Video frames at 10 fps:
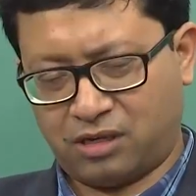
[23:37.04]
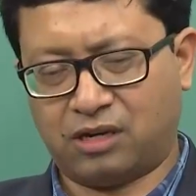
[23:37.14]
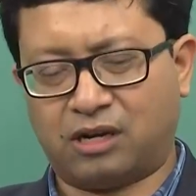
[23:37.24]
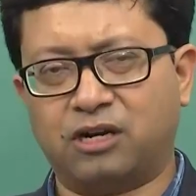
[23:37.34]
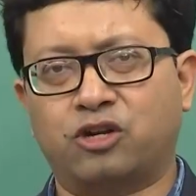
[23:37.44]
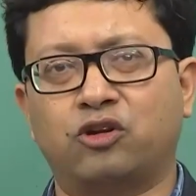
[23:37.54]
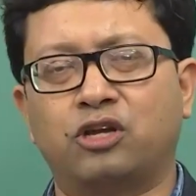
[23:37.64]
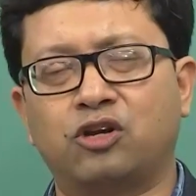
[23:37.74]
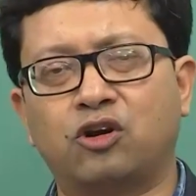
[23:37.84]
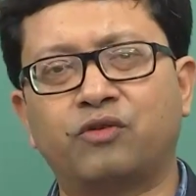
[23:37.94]

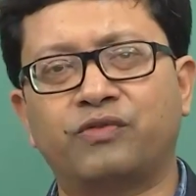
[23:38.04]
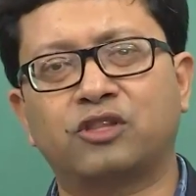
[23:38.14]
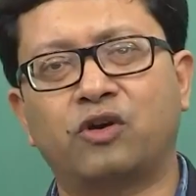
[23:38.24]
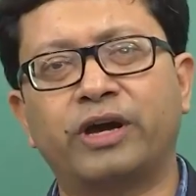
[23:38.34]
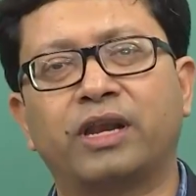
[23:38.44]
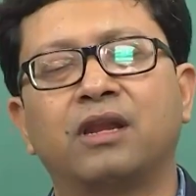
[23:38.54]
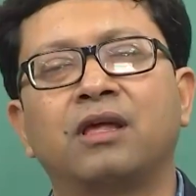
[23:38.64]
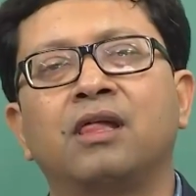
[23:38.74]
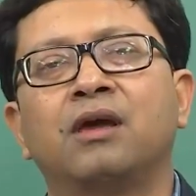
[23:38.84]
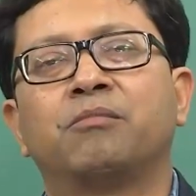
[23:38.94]
continuing not with the oil,
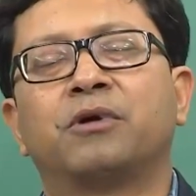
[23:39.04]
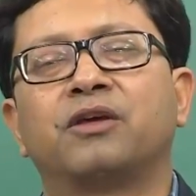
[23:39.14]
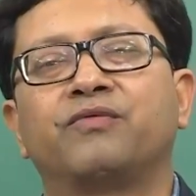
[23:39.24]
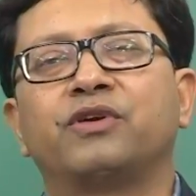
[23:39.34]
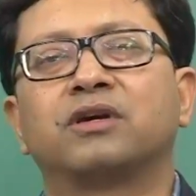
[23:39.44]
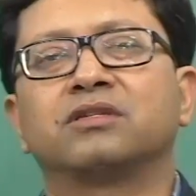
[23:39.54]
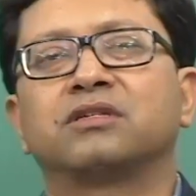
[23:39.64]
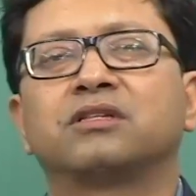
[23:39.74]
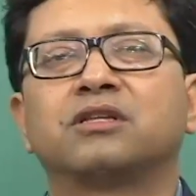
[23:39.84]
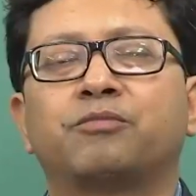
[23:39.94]
but if we
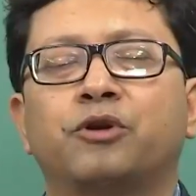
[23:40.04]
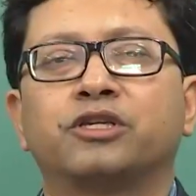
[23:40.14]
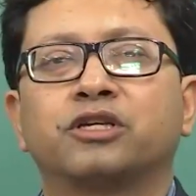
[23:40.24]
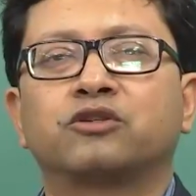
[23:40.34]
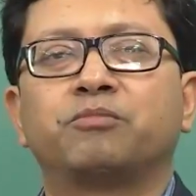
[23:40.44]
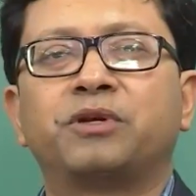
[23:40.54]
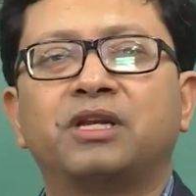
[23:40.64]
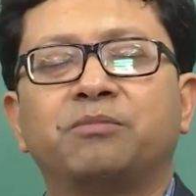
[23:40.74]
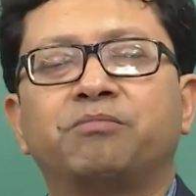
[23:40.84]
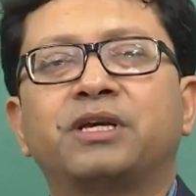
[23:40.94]
consider the projects of
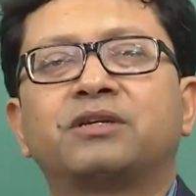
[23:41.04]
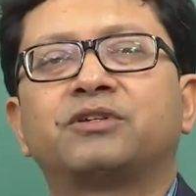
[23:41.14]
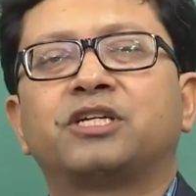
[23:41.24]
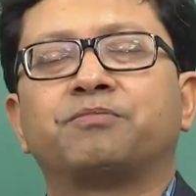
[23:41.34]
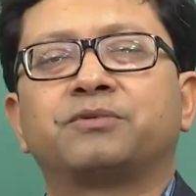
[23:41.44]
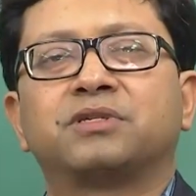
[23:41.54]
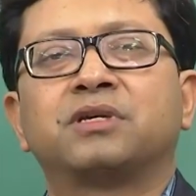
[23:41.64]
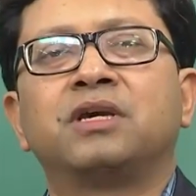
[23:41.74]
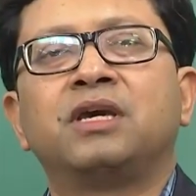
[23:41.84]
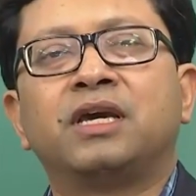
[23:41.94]
building big ships
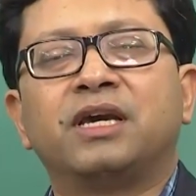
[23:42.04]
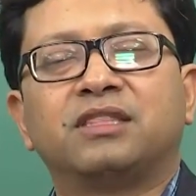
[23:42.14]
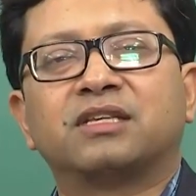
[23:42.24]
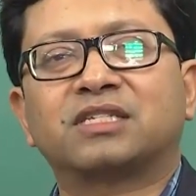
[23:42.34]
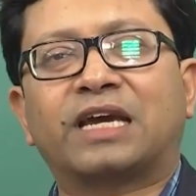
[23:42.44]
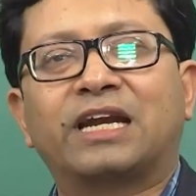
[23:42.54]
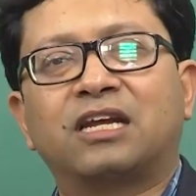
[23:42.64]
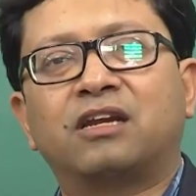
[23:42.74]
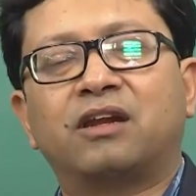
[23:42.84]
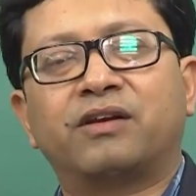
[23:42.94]
in the
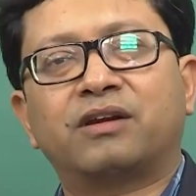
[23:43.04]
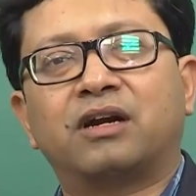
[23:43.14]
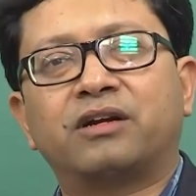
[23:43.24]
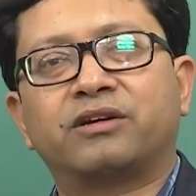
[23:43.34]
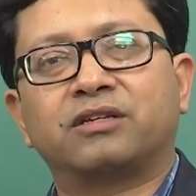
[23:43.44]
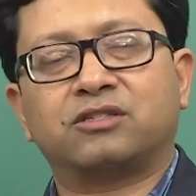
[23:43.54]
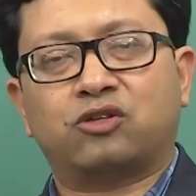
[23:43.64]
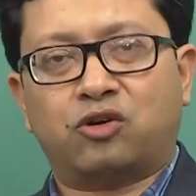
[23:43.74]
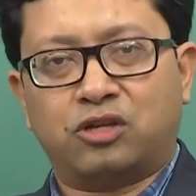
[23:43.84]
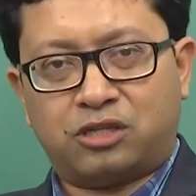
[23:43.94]
Scandinavian countries, the
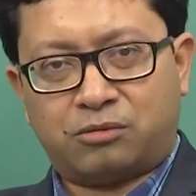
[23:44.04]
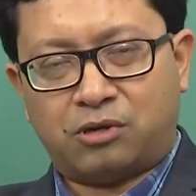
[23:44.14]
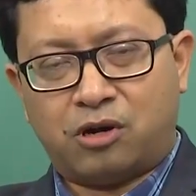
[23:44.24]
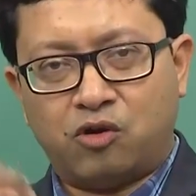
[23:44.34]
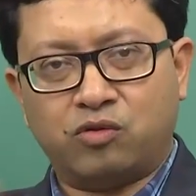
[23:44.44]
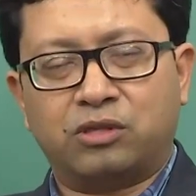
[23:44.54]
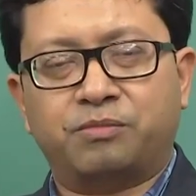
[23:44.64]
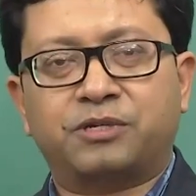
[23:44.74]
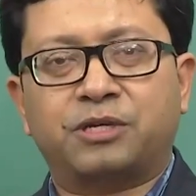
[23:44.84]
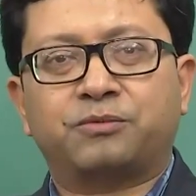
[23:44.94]
concept of how the
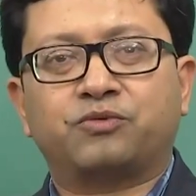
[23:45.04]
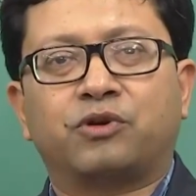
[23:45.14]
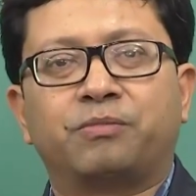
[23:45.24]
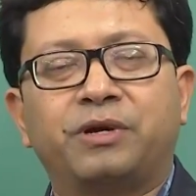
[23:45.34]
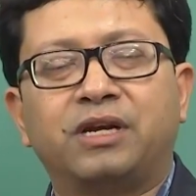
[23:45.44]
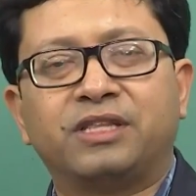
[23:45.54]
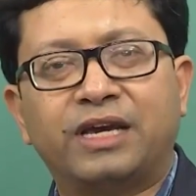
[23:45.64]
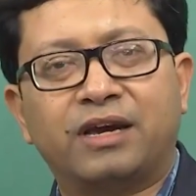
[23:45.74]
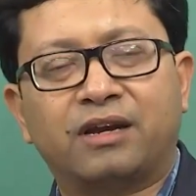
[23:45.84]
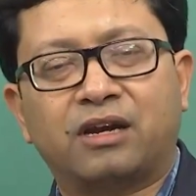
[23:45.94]
ships were built
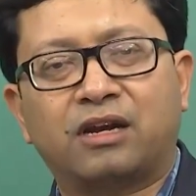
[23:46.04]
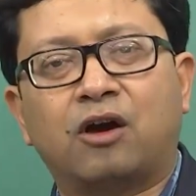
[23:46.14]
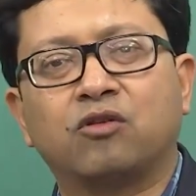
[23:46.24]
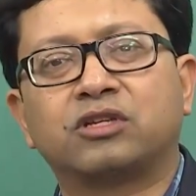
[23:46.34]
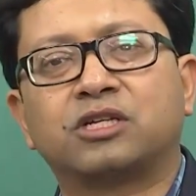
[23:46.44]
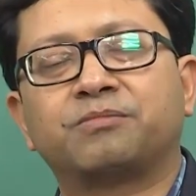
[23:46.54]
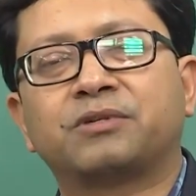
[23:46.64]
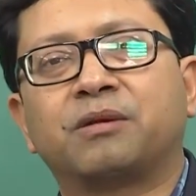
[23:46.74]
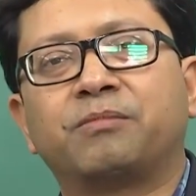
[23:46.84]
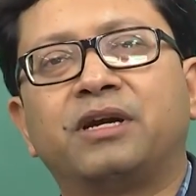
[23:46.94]
there and how the ships
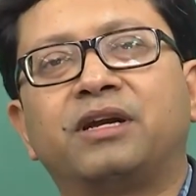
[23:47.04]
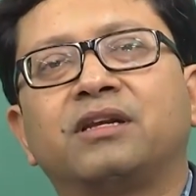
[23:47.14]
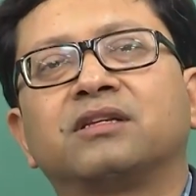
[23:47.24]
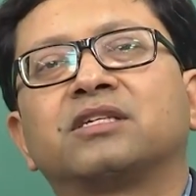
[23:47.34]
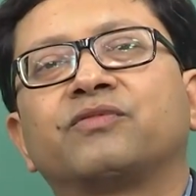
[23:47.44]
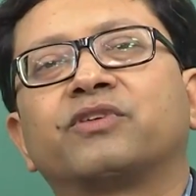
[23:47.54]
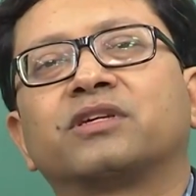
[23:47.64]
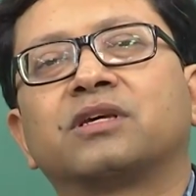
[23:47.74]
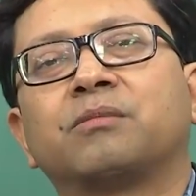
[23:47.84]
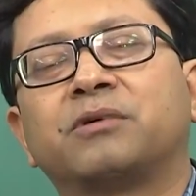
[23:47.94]
are built in, say for
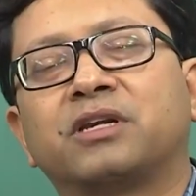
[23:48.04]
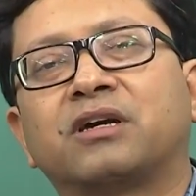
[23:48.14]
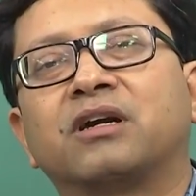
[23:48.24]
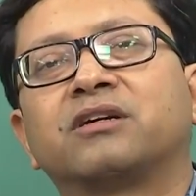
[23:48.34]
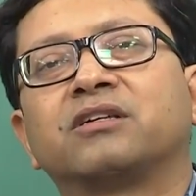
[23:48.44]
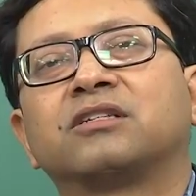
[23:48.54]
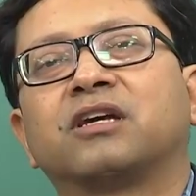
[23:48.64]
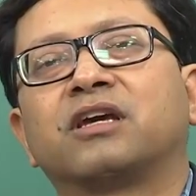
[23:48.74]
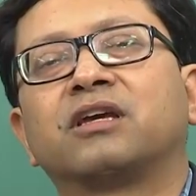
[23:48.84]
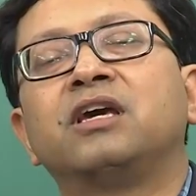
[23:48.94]
example, in countries
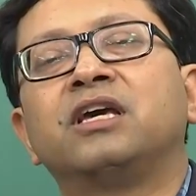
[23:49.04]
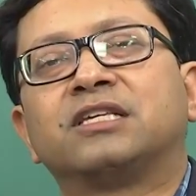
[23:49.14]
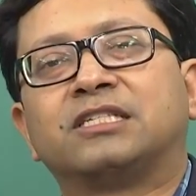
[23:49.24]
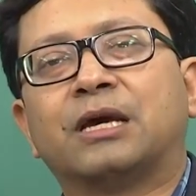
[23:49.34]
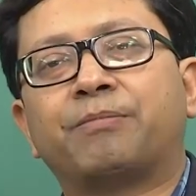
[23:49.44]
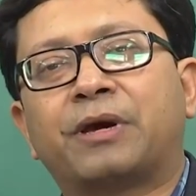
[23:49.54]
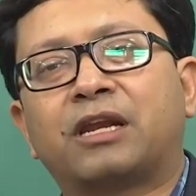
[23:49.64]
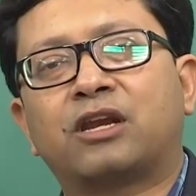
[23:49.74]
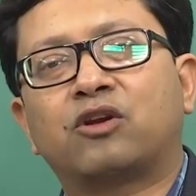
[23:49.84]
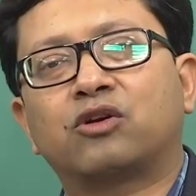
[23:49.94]
like Japan
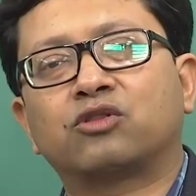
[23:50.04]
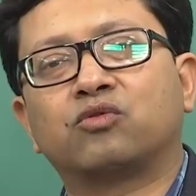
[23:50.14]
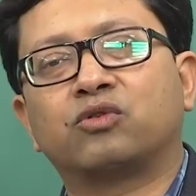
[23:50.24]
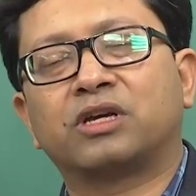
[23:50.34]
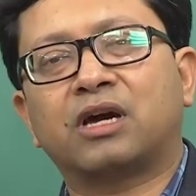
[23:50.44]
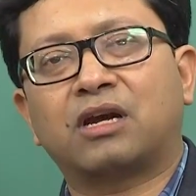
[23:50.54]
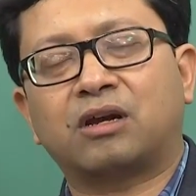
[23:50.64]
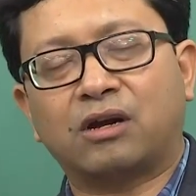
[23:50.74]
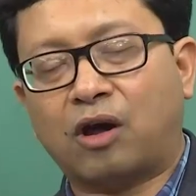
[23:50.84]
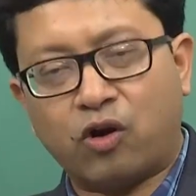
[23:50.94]
and North Korea
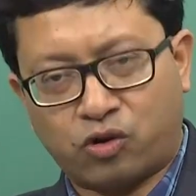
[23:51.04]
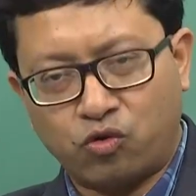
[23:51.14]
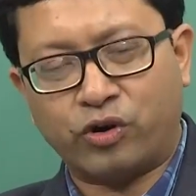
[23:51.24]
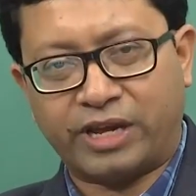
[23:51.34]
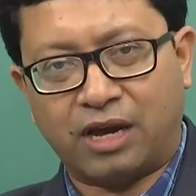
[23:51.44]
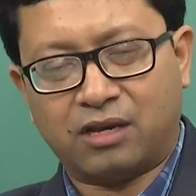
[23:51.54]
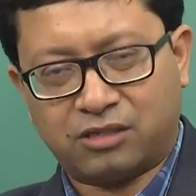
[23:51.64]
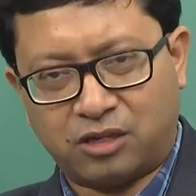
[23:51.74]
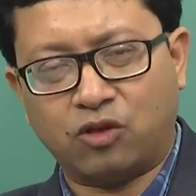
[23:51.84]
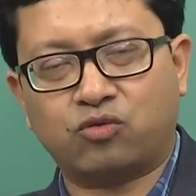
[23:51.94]
or Korea,
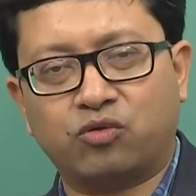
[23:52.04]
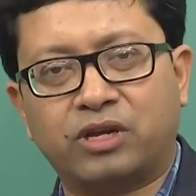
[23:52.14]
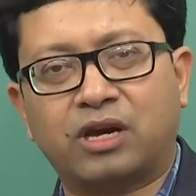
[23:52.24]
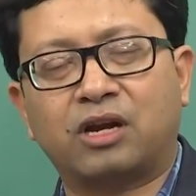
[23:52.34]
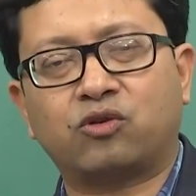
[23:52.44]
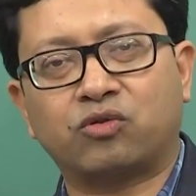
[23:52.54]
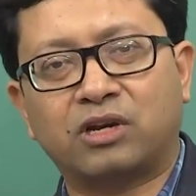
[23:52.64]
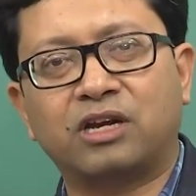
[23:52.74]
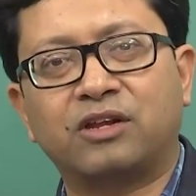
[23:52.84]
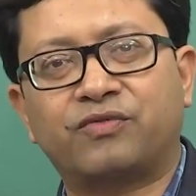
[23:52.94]
South Korea are
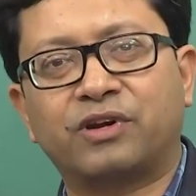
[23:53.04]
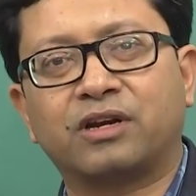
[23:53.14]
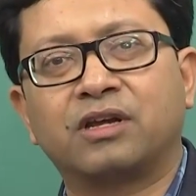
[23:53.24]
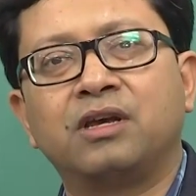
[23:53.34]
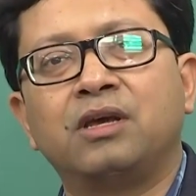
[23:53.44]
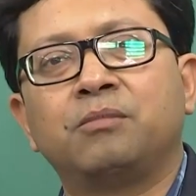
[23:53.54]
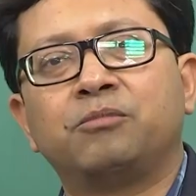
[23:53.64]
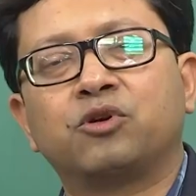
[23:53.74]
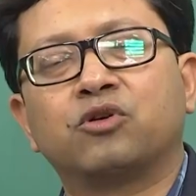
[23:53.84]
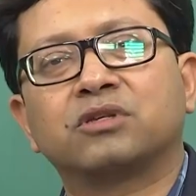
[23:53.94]
totally different,
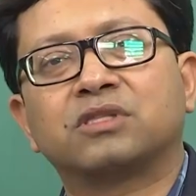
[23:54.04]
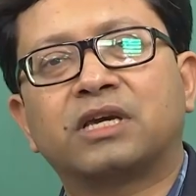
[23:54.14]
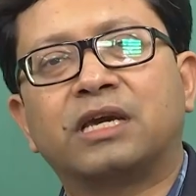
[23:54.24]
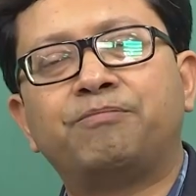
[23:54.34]
because the